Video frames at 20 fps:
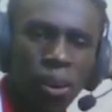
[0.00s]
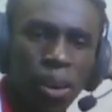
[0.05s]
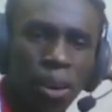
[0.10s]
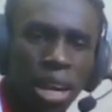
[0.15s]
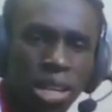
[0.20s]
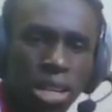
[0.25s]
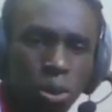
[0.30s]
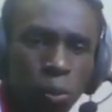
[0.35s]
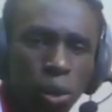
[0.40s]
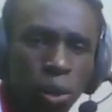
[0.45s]

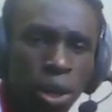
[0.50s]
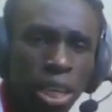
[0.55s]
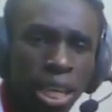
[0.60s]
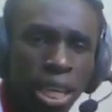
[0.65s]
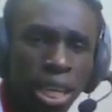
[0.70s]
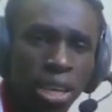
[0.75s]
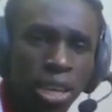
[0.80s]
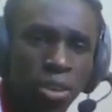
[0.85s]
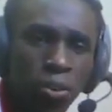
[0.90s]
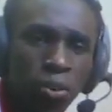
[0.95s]
Alright, so what
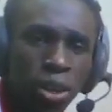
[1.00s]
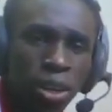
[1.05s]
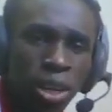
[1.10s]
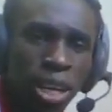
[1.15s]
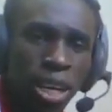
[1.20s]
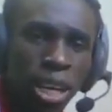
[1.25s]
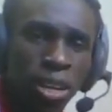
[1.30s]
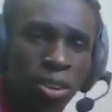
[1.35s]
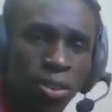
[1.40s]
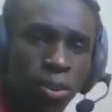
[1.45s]
did I
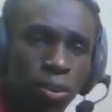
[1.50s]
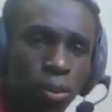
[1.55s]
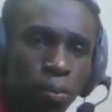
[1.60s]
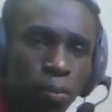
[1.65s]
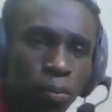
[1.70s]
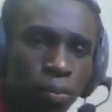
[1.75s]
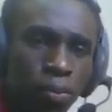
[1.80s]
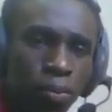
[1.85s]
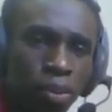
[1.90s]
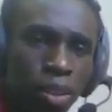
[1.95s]

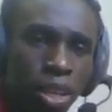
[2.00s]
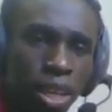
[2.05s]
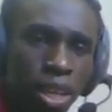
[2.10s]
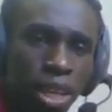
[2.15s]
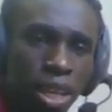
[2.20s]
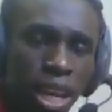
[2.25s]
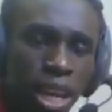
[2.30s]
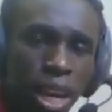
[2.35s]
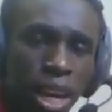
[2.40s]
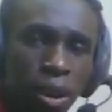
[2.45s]
do?
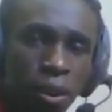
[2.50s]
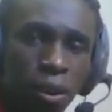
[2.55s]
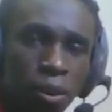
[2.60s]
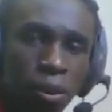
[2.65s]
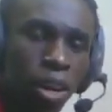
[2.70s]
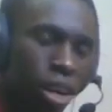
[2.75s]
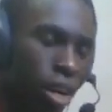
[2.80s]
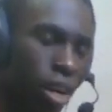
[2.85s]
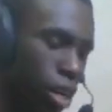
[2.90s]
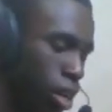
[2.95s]

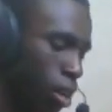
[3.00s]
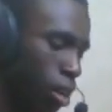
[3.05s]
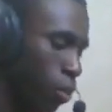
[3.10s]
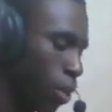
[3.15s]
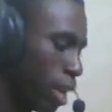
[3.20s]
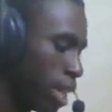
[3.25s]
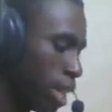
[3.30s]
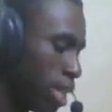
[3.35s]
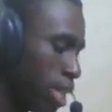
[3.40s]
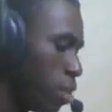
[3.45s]
Now,
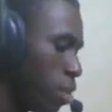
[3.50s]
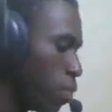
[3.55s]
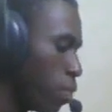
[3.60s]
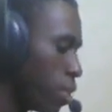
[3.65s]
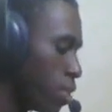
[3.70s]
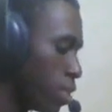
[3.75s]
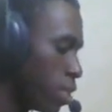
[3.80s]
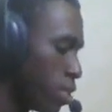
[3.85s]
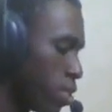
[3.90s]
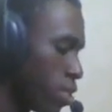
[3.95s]
what I did
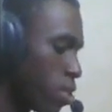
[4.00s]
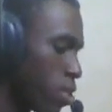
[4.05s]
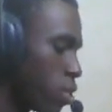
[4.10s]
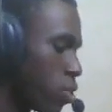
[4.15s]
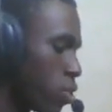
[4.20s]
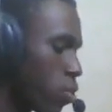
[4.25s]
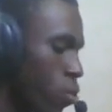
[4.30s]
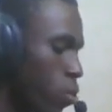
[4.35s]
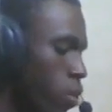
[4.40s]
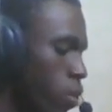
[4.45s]

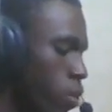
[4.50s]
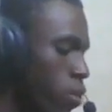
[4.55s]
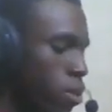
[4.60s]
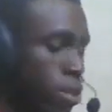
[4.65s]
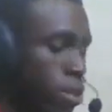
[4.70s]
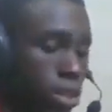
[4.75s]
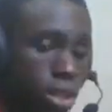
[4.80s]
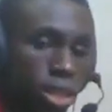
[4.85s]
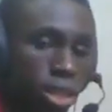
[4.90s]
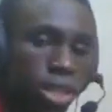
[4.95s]
was to go to
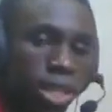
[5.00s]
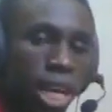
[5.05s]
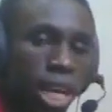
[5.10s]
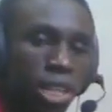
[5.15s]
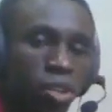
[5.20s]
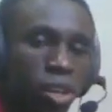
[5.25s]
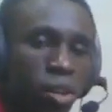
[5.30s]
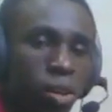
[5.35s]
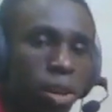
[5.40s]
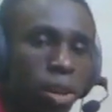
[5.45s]
the 6. I
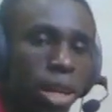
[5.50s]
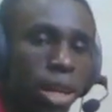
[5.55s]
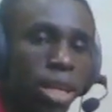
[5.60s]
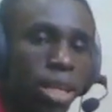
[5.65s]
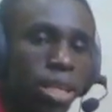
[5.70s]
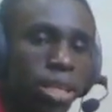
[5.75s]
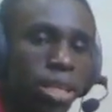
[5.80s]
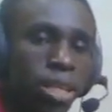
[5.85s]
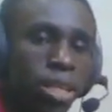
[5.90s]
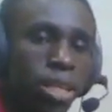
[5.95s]
actually
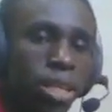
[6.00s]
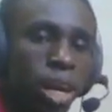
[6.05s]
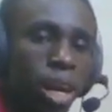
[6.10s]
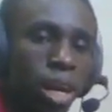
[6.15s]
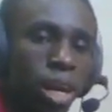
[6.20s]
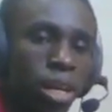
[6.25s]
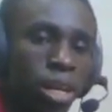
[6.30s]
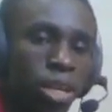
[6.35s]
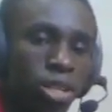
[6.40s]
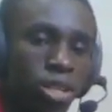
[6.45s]
played
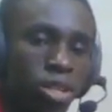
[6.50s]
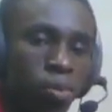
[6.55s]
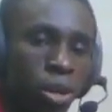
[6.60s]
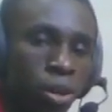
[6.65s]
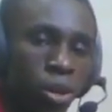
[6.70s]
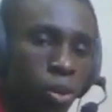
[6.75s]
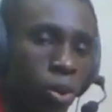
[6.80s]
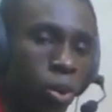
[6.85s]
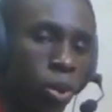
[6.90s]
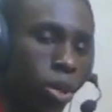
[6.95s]
the C
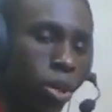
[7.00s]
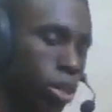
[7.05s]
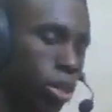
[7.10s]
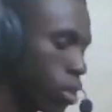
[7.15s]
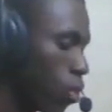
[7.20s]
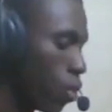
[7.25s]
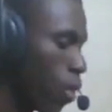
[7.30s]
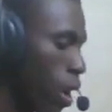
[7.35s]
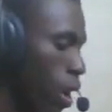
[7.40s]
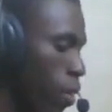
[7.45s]
major chord
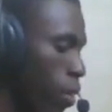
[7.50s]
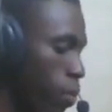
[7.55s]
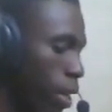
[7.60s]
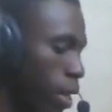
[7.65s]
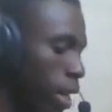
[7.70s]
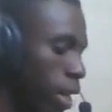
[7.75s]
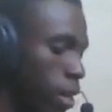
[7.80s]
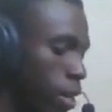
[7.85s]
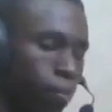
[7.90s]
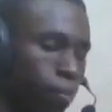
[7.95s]
while
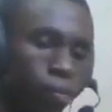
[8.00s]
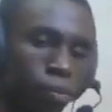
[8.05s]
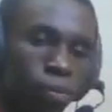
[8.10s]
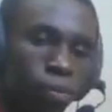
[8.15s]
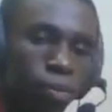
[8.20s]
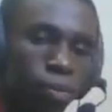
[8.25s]
playing